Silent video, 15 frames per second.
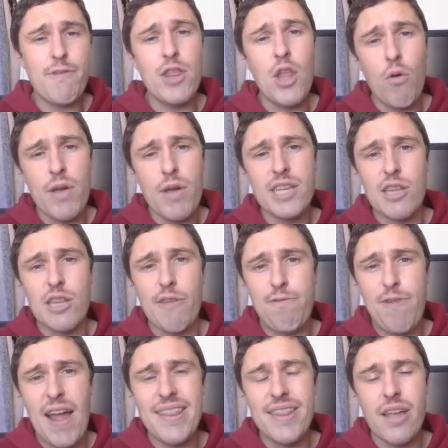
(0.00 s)
though he's a
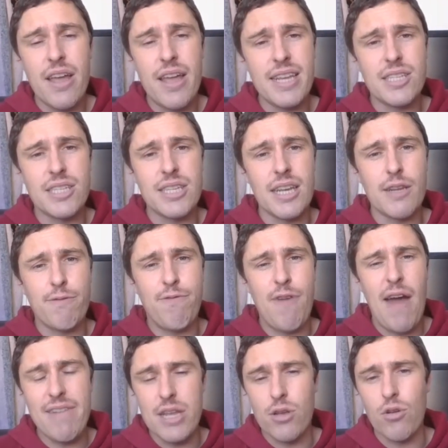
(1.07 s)
defender, he's
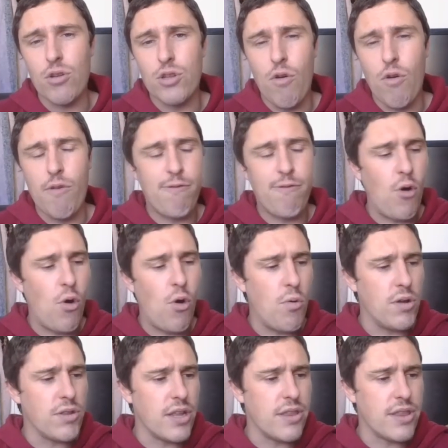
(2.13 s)
very good going
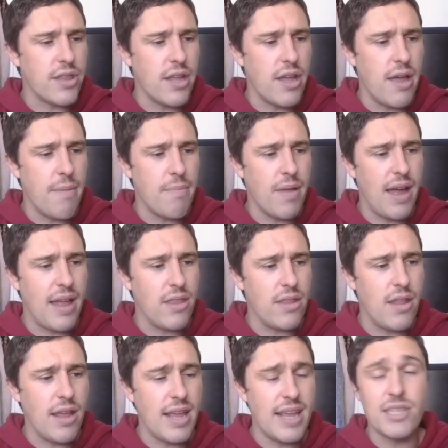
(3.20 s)
forward.
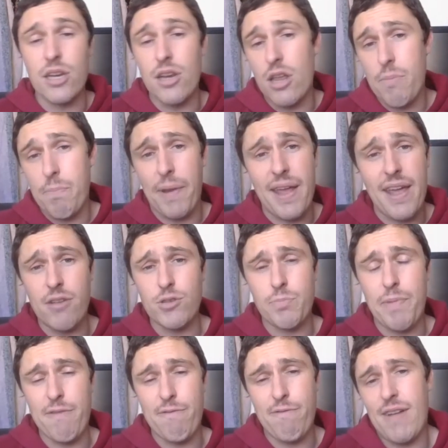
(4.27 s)
And he's another player
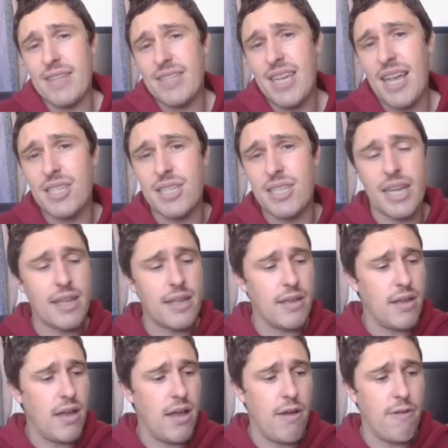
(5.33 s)
who's been fantastic
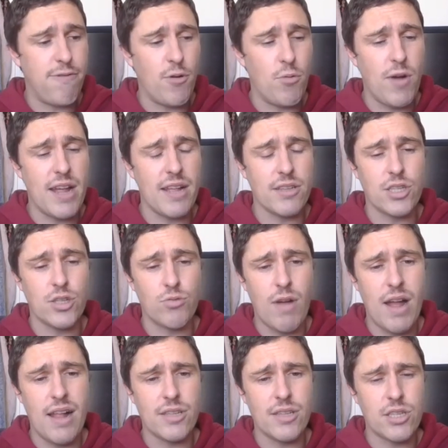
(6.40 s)
for Wales as
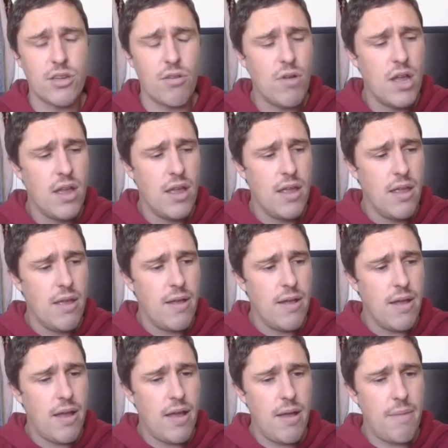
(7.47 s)
well. So,
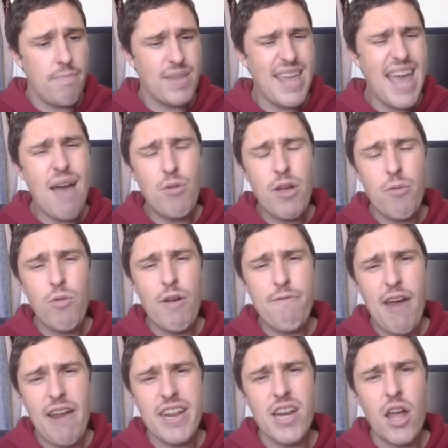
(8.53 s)
we're
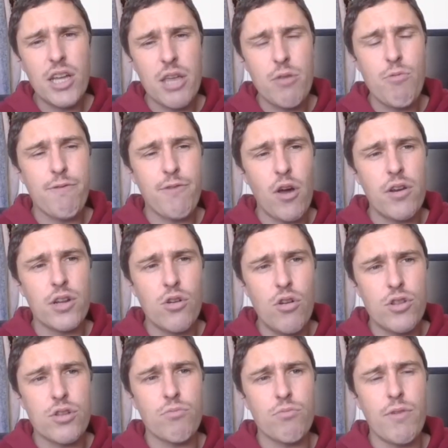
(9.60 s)
very lucky. We've got a
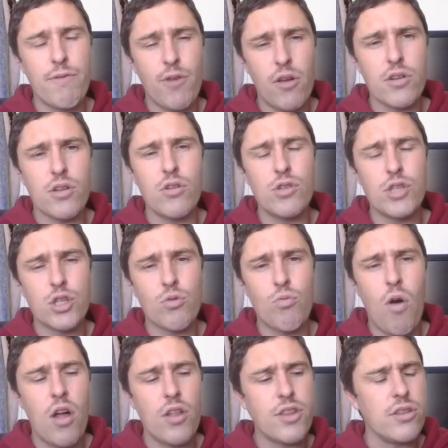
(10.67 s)
good
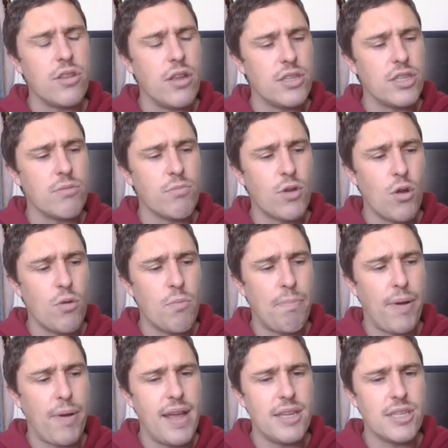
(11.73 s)
squad and some good
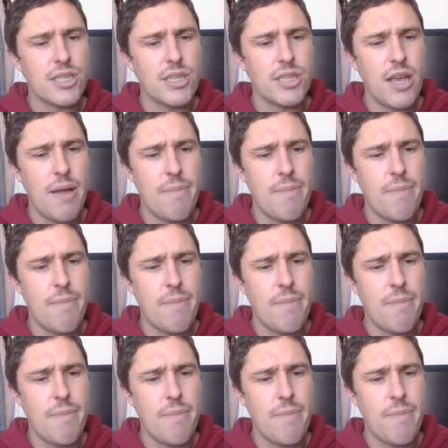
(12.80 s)
players.